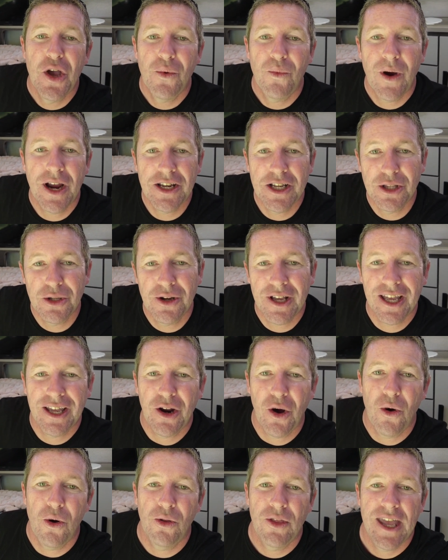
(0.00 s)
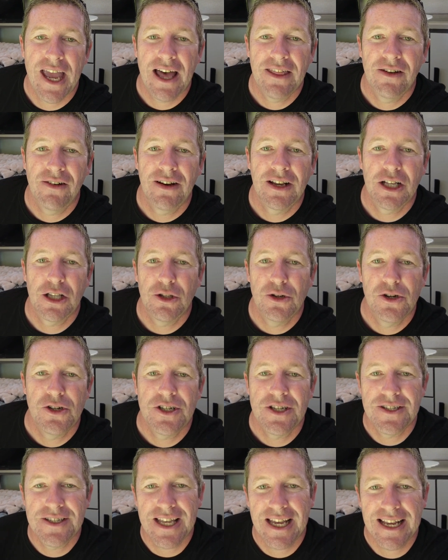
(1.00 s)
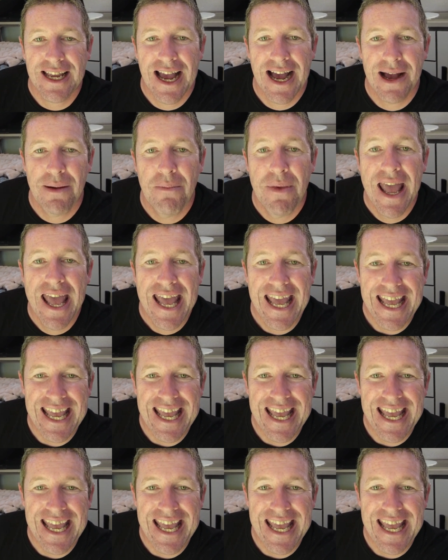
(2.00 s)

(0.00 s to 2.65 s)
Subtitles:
when you look at all the other inclusions that come